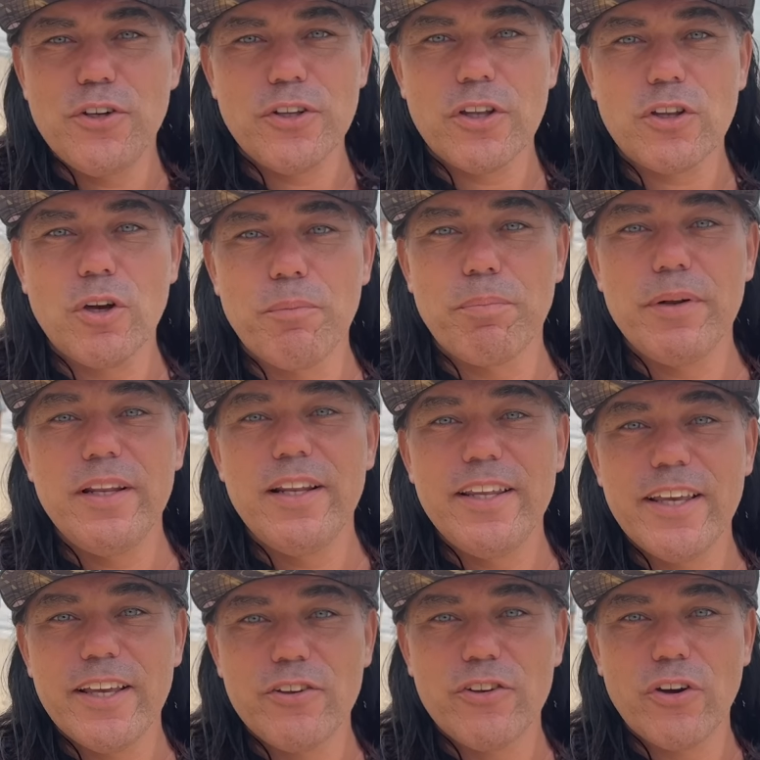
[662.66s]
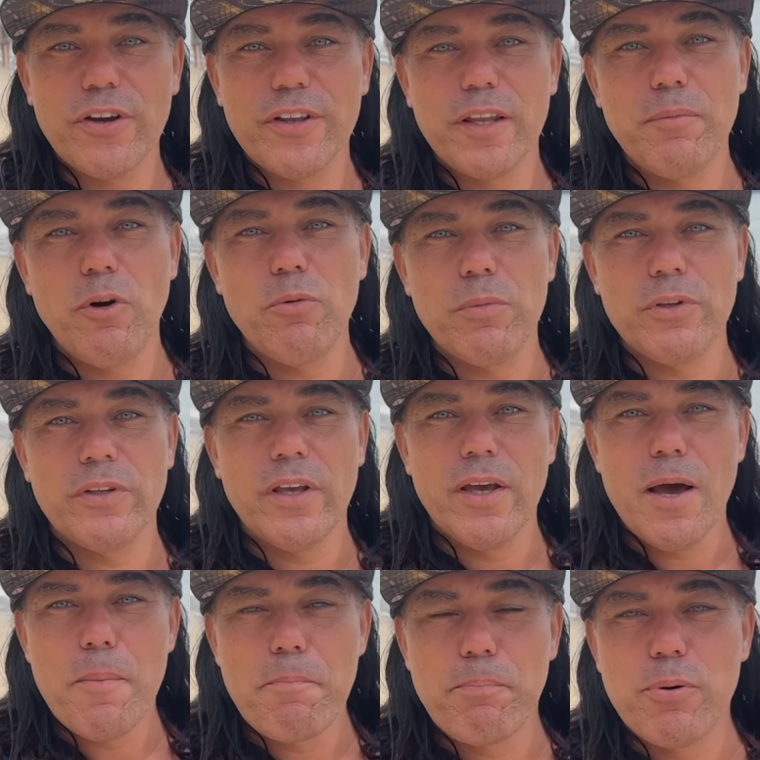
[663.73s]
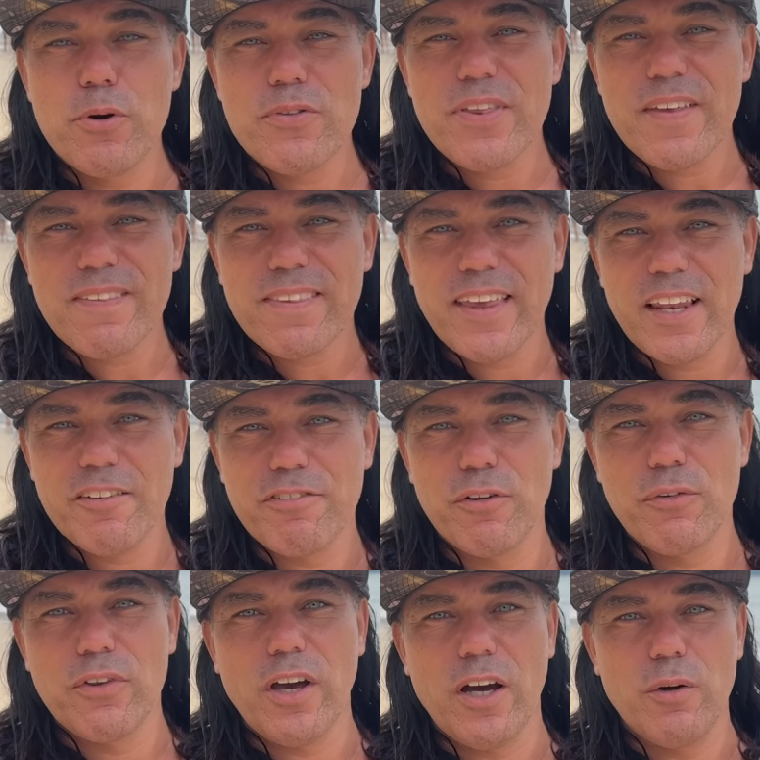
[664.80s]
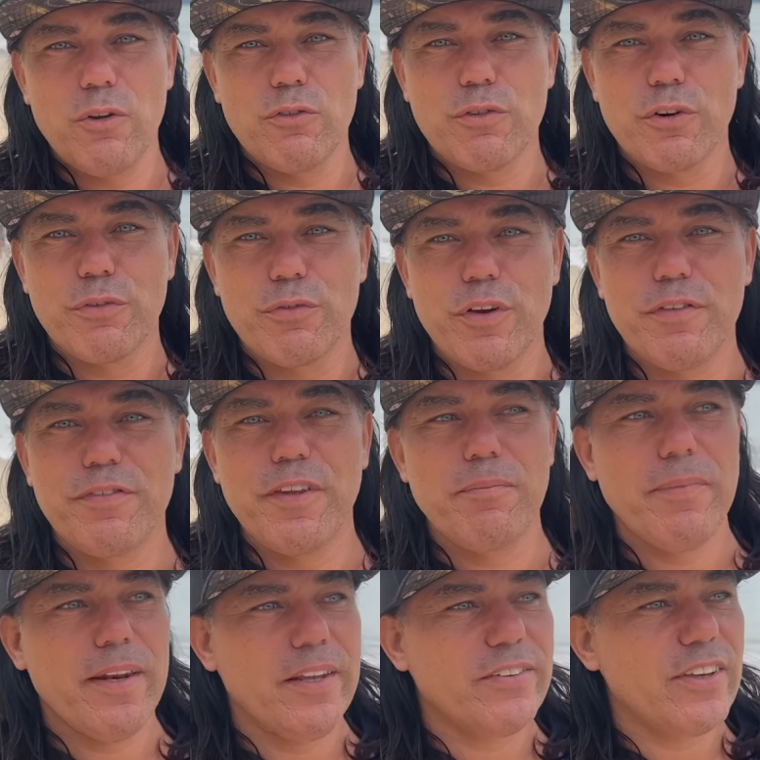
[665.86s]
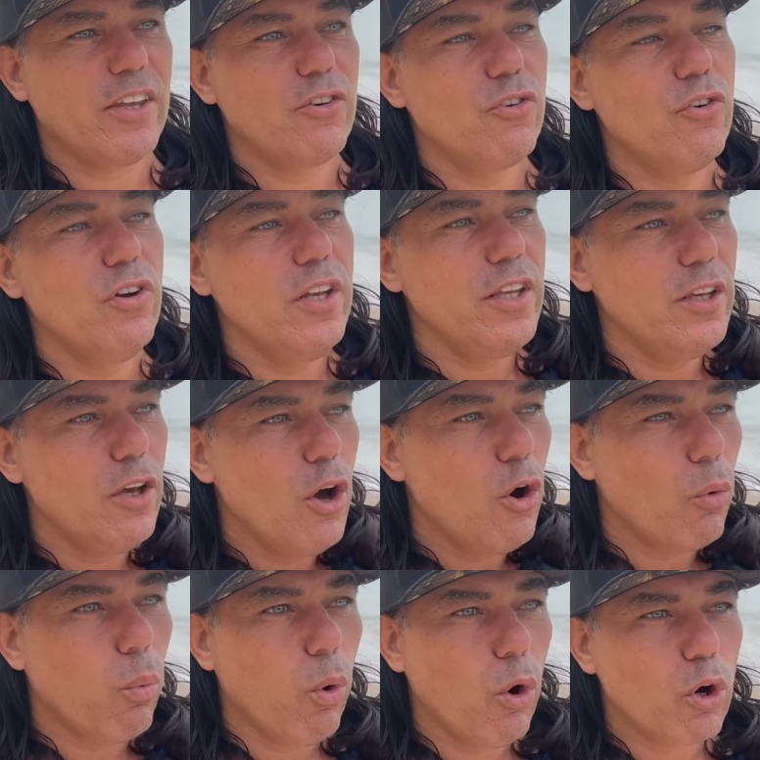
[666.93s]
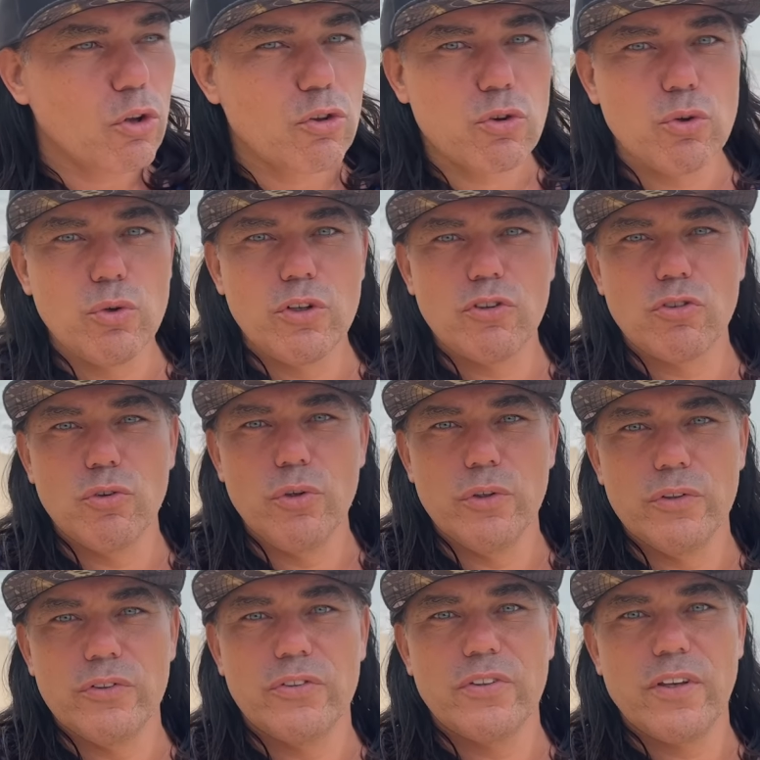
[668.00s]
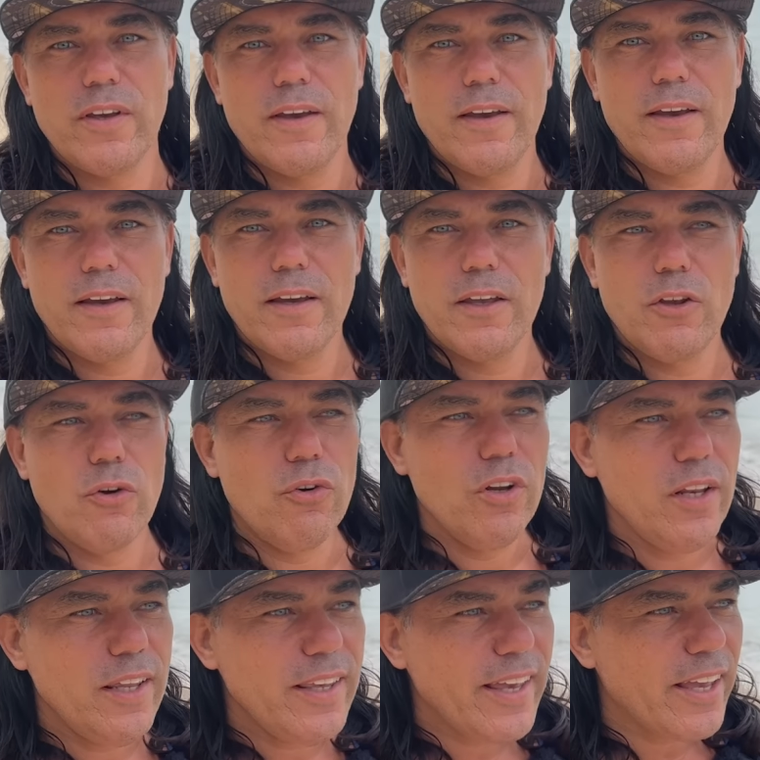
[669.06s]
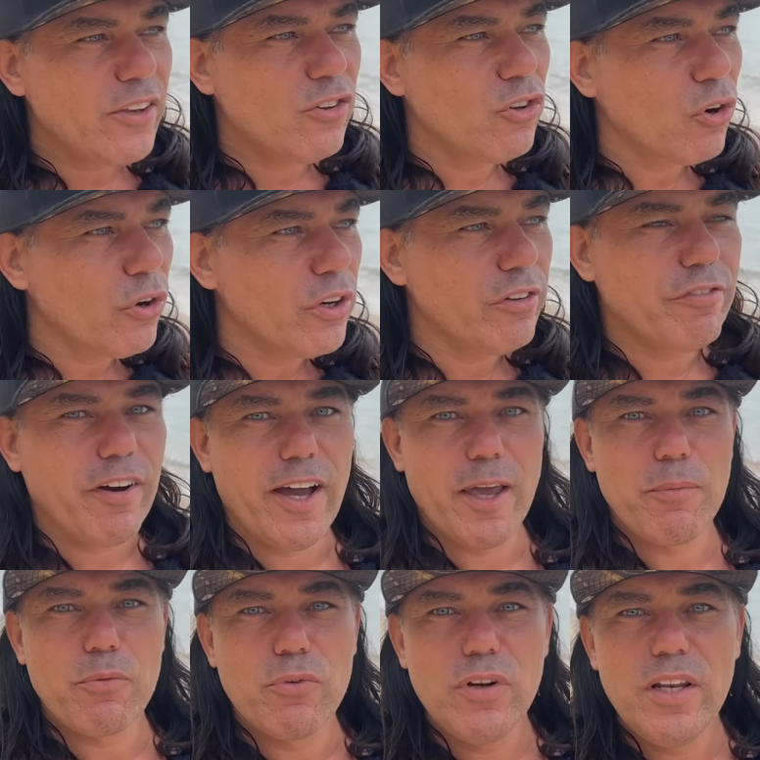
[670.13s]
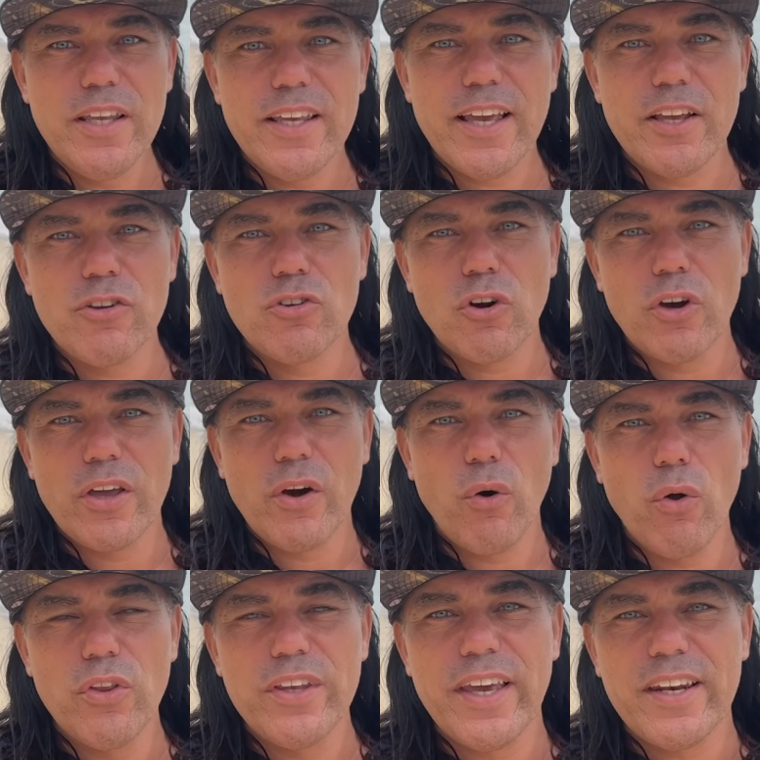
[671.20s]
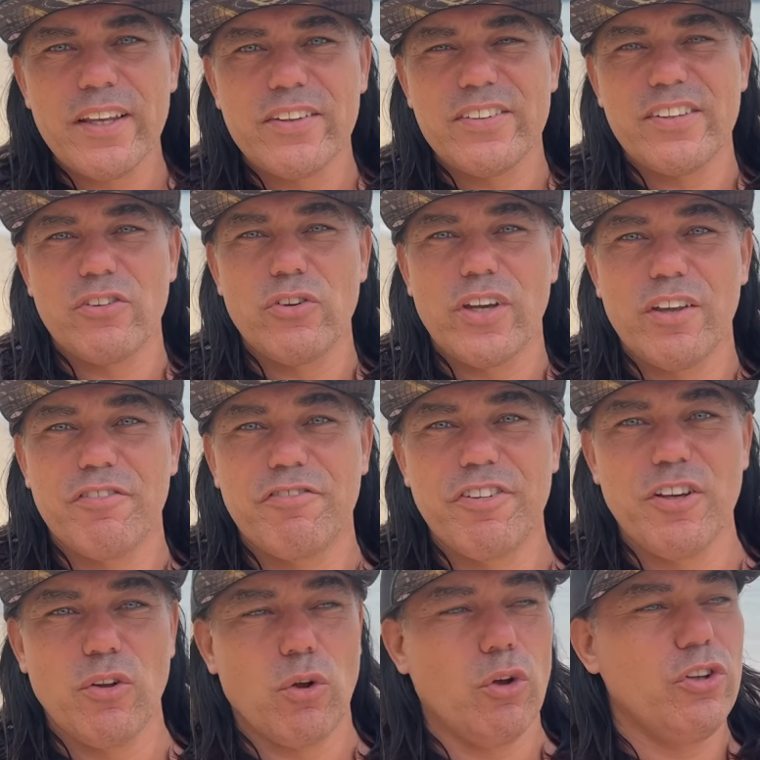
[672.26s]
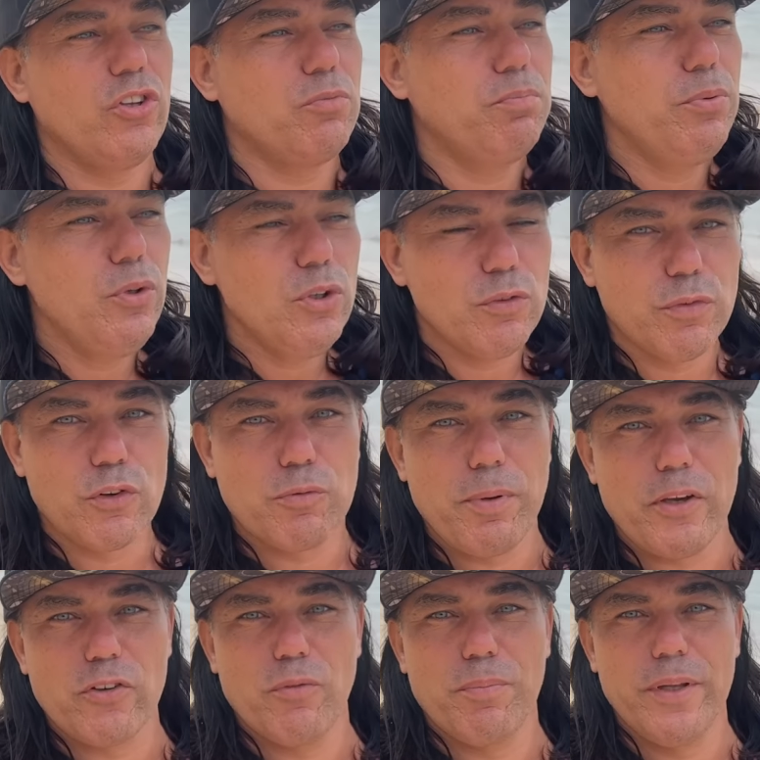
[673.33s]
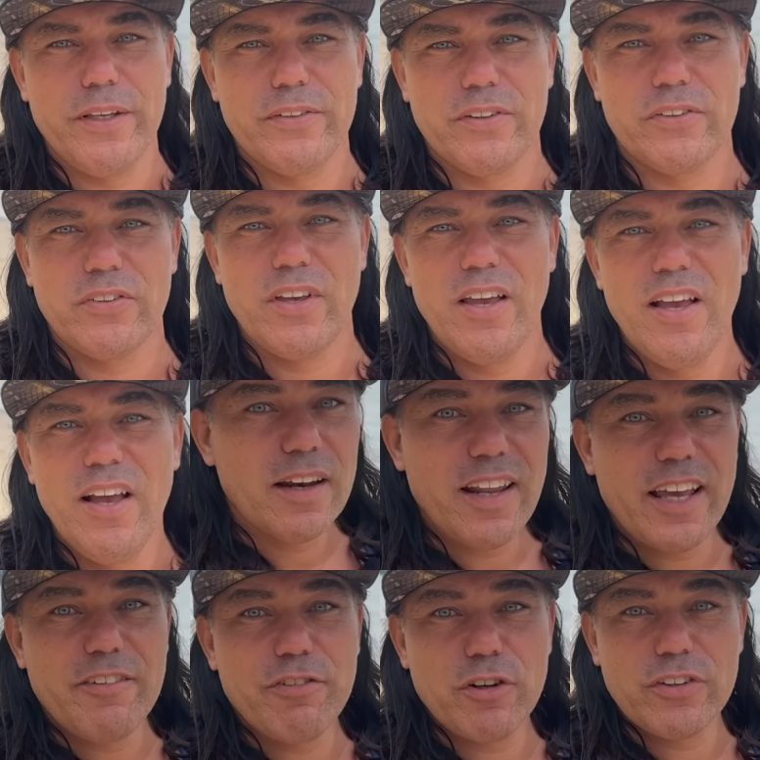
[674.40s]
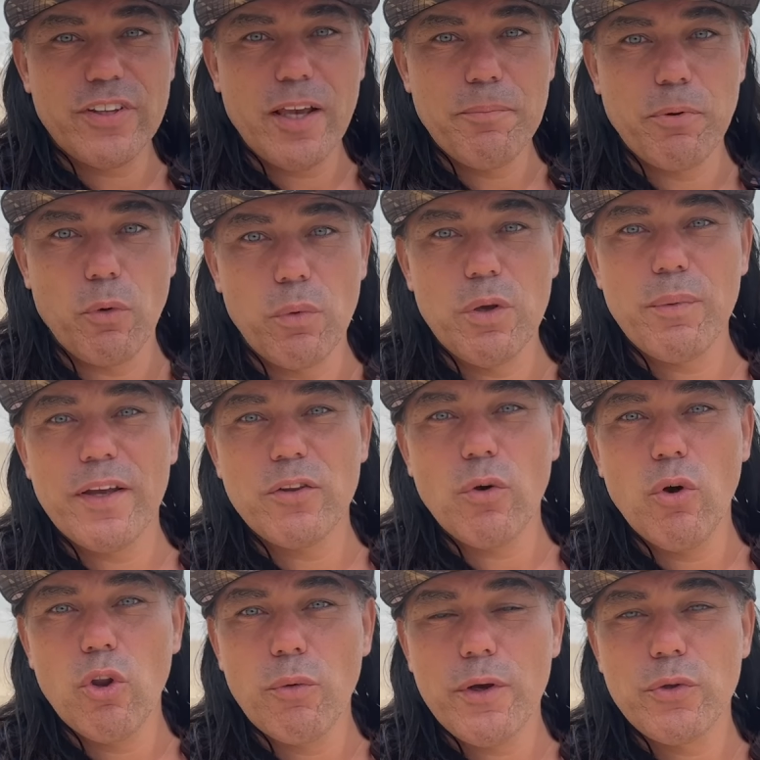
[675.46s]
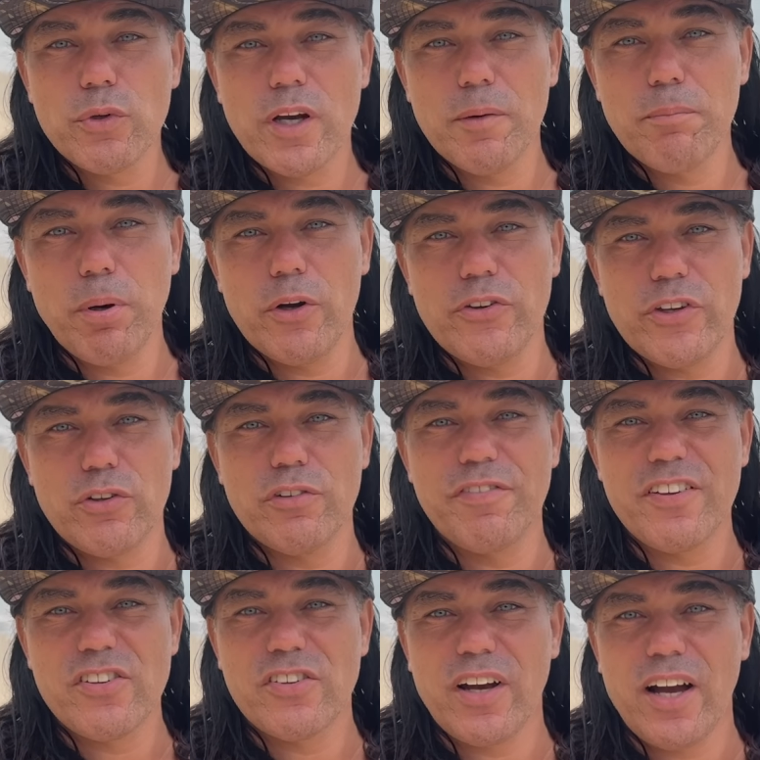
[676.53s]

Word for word: you're not completely enjoying the moment. Put that telephone down for 15 minutes and really walk through these ruins. Really enjoy the vibe, really enjoy all the energies that you can feel on these beautiful special places. Like for example, we went all the way to Cambodia to visit the